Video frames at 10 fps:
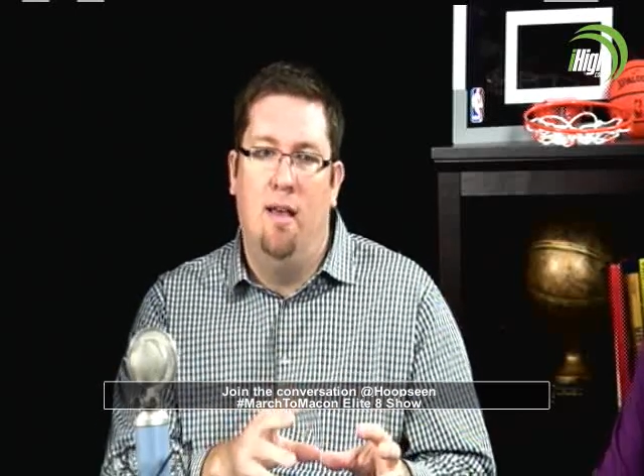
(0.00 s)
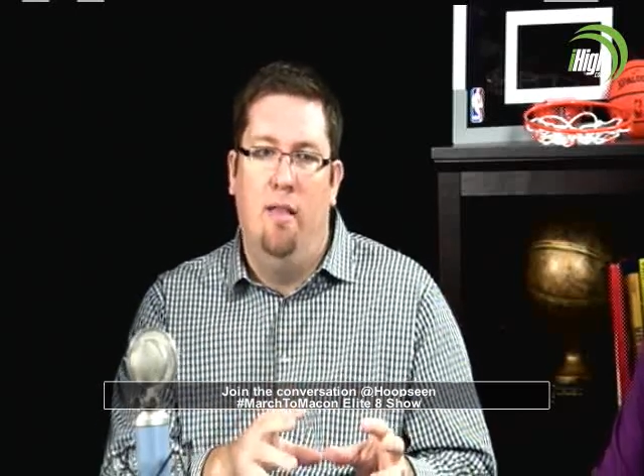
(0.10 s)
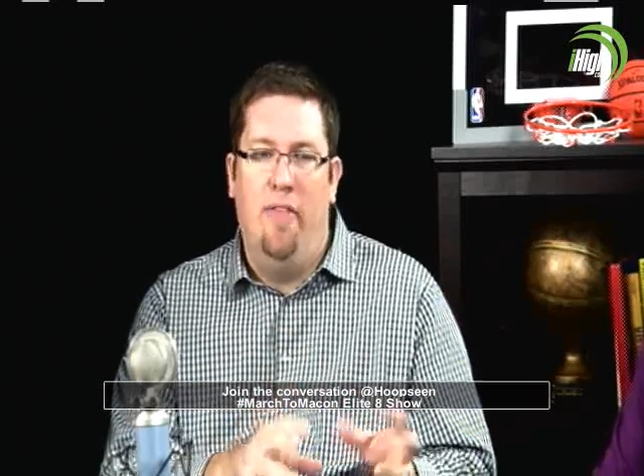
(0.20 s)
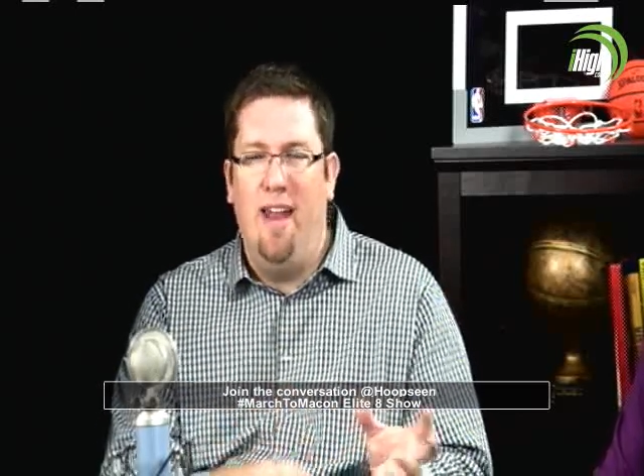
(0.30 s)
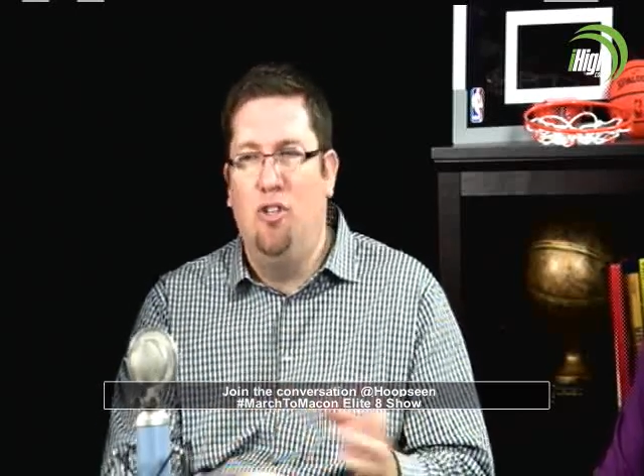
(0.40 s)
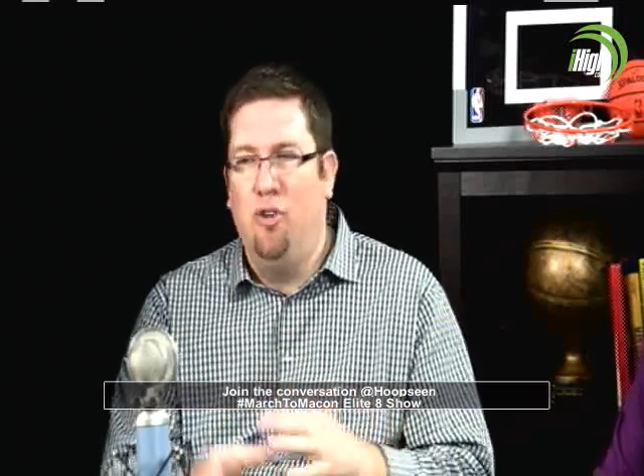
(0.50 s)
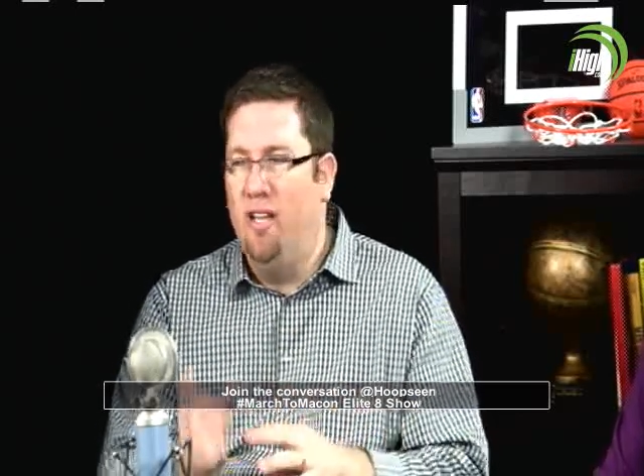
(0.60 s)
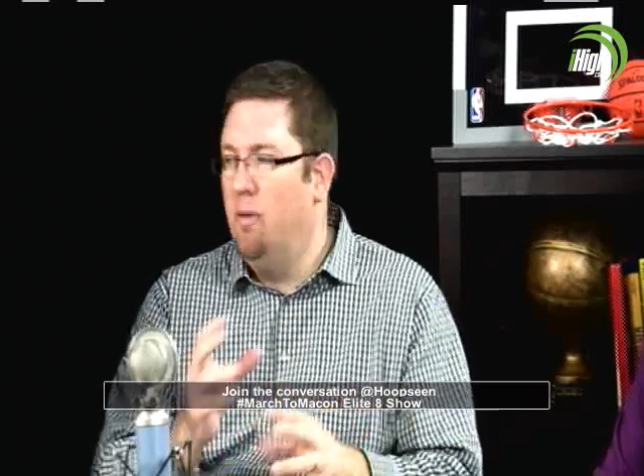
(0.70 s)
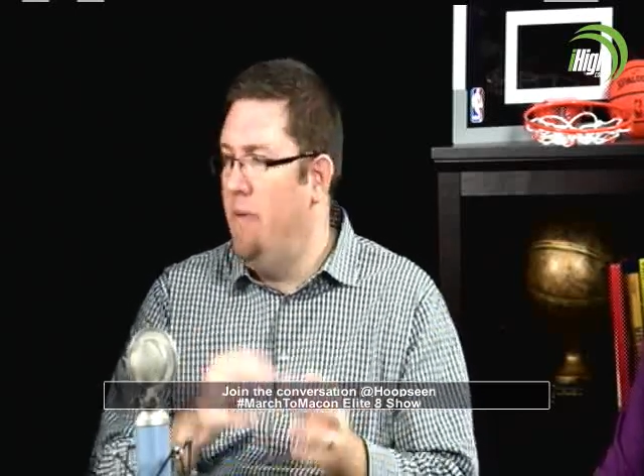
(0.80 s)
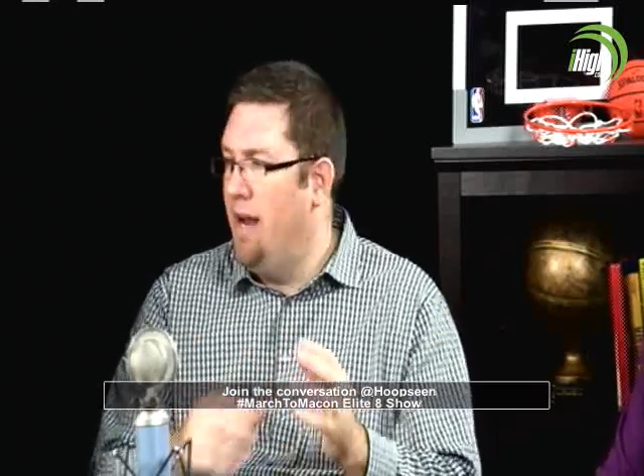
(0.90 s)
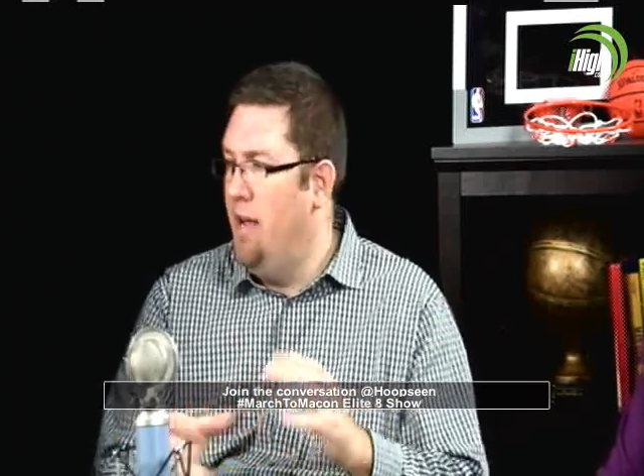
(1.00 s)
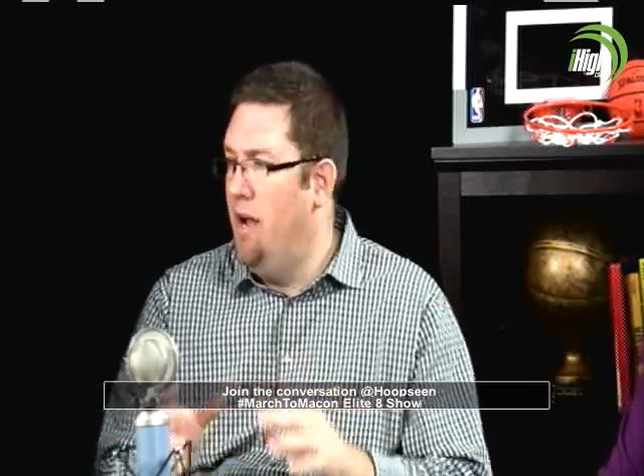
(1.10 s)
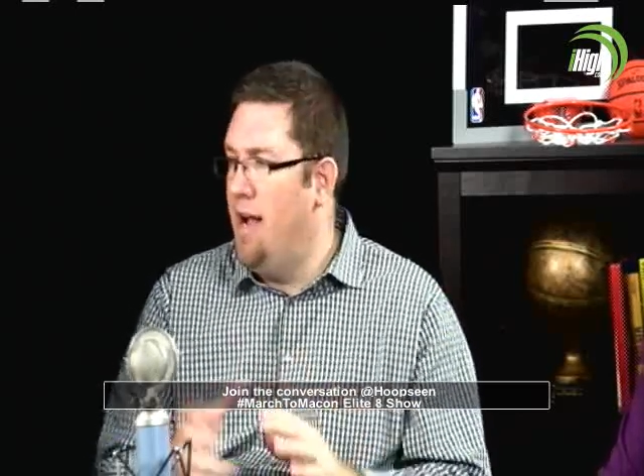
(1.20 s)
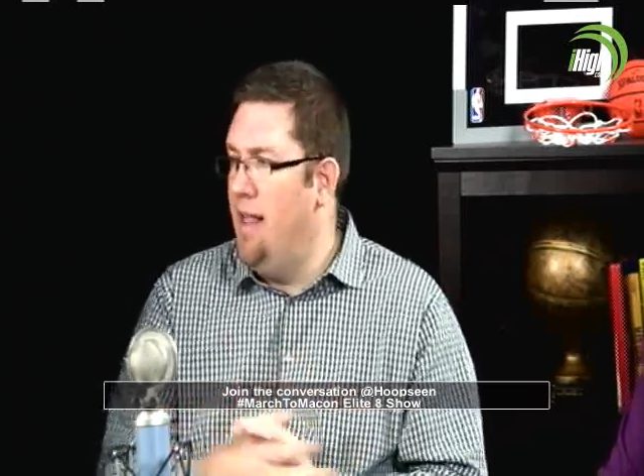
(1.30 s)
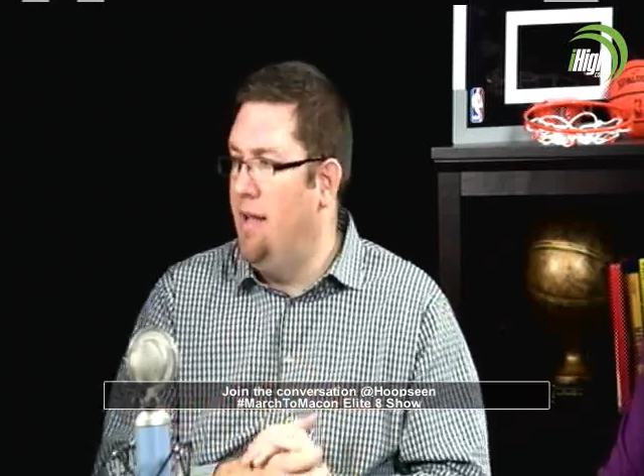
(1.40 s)
Right. That intrigues me about a
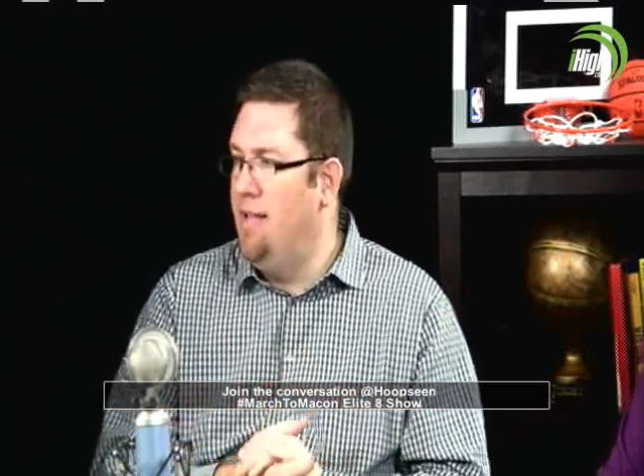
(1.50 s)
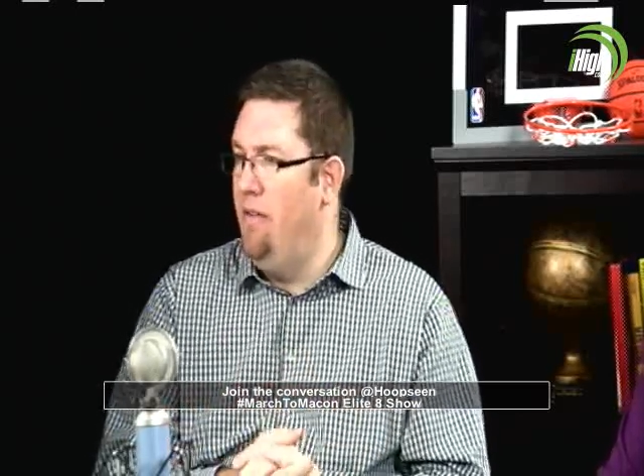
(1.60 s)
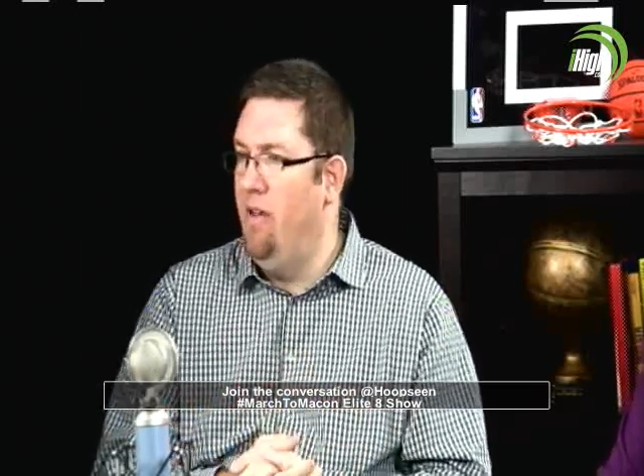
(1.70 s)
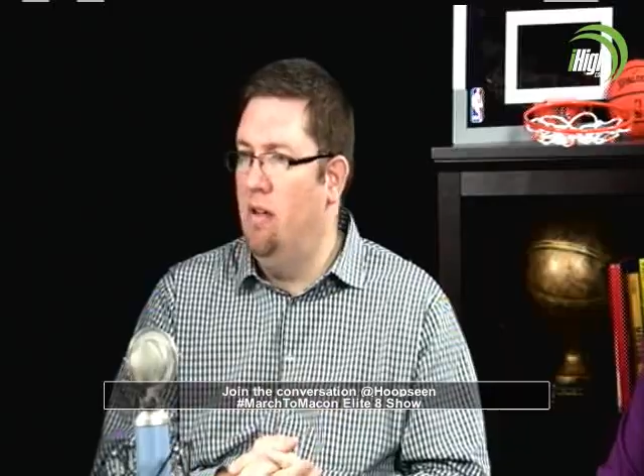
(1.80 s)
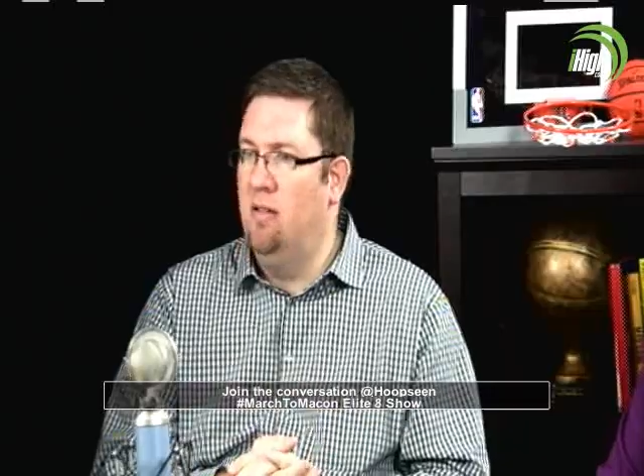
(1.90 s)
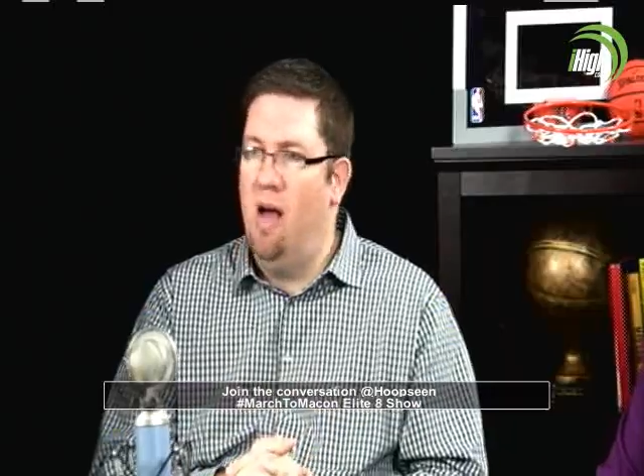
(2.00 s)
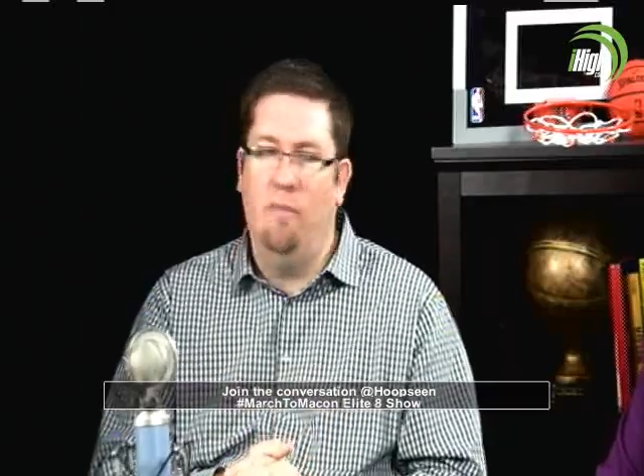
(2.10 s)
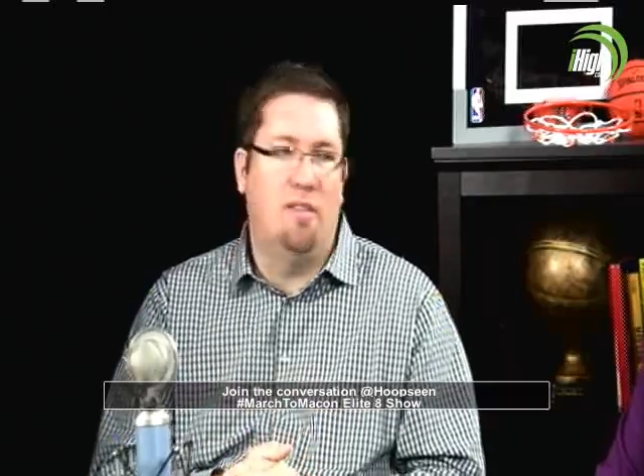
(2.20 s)
young guy like Davion Thomas.